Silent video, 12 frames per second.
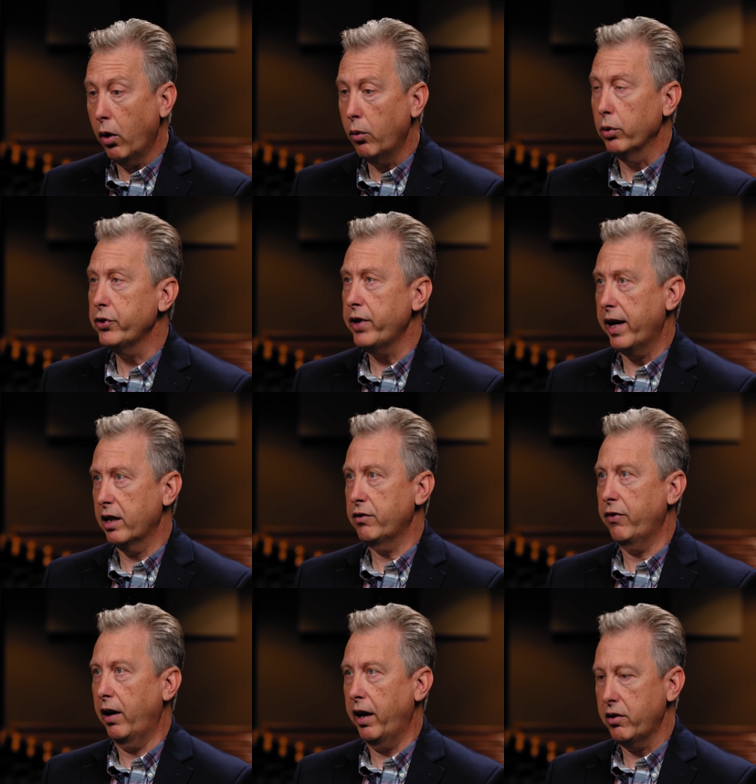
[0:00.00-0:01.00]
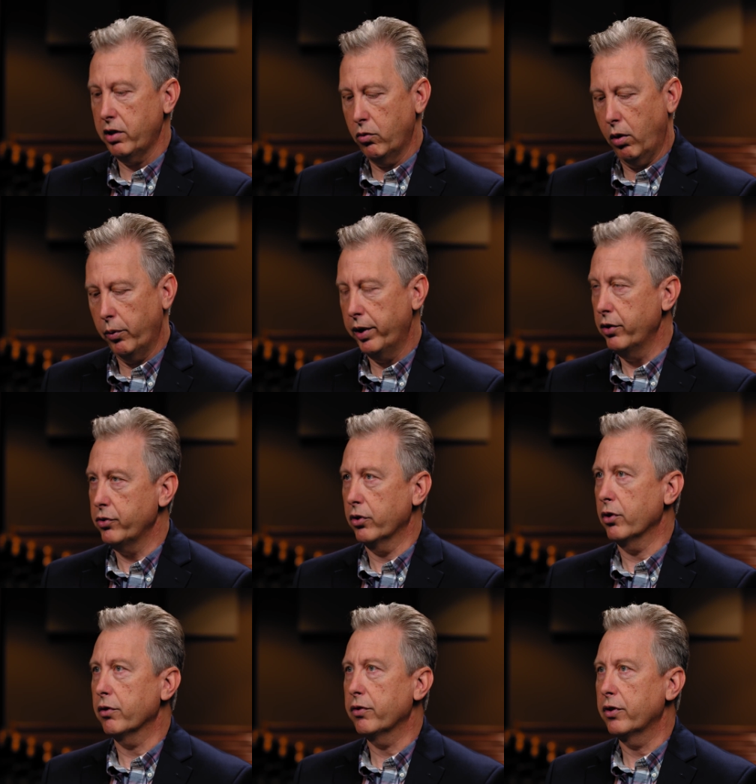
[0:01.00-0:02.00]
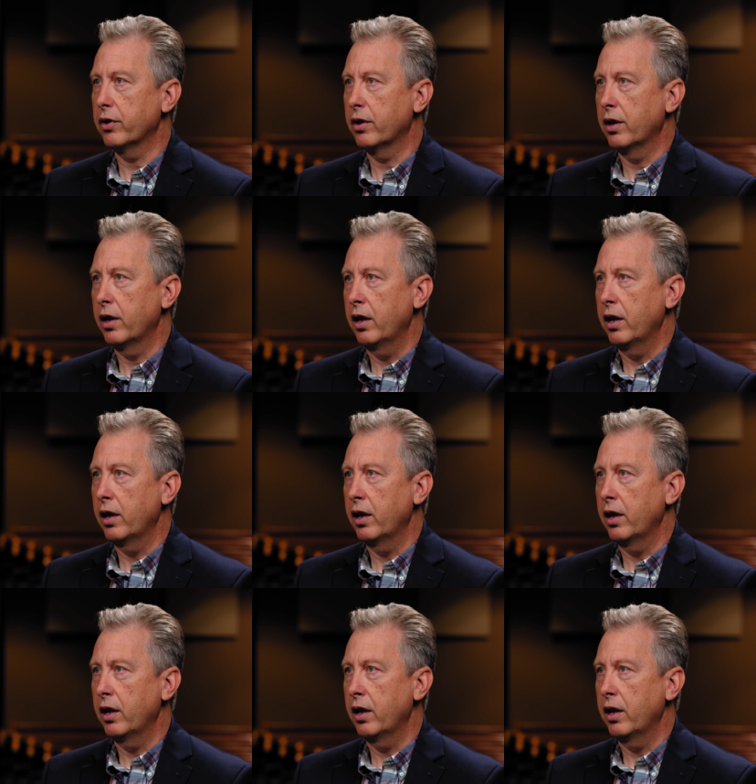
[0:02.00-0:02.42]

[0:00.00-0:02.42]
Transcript: what will satisfy us and what we deserve. Mm-hmm.